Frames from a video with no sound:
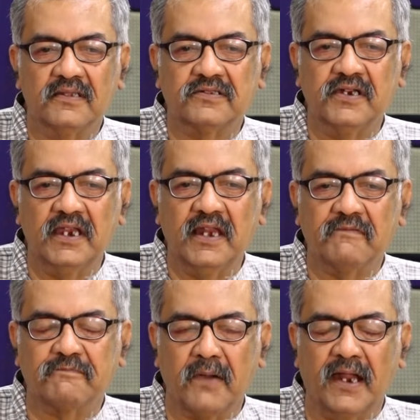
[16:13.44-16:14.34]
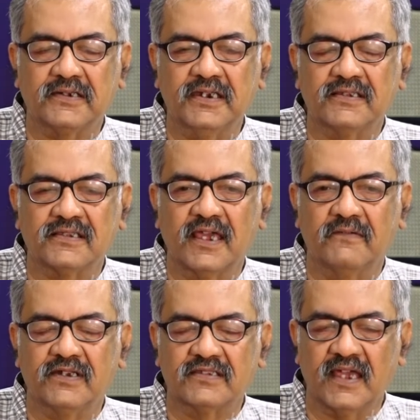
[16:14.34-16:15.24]
the three left parties, they
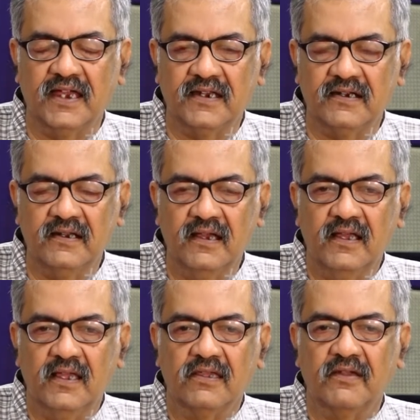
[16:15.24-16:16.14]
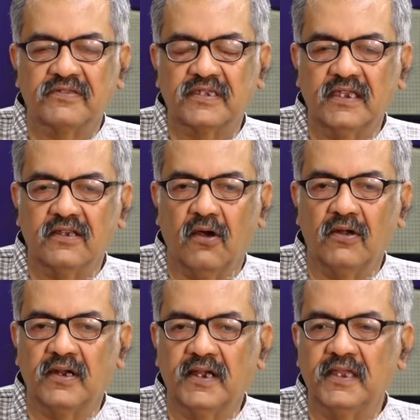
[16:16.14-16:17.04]
have decided. You have seen
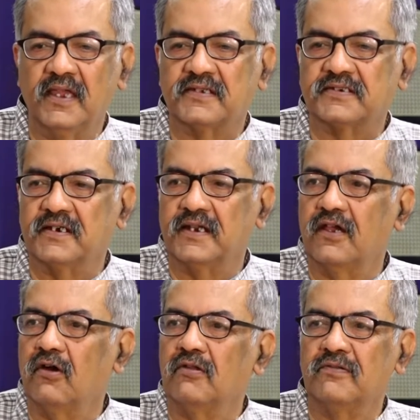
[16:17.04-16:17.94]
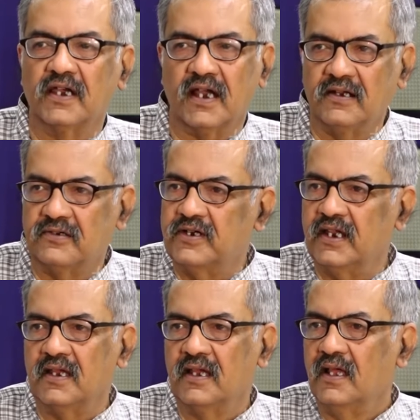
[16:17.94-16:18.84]
already yesterday all over the
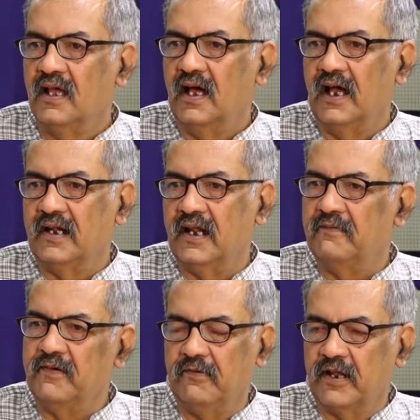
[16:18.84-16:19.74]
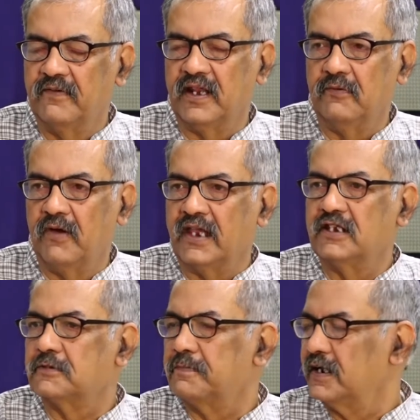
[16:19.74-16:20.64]
country and everywhere very
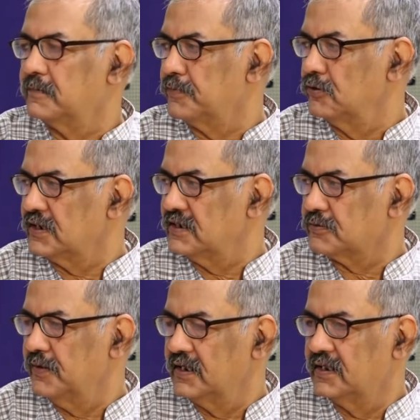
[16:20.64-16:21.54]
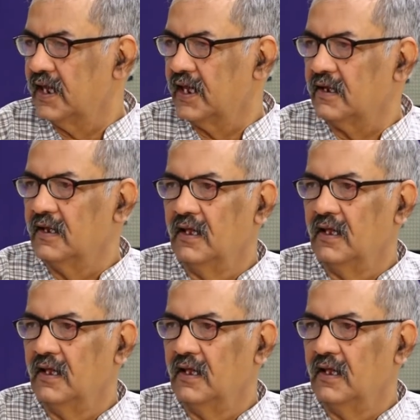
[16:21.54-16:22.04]
widespread protests were there.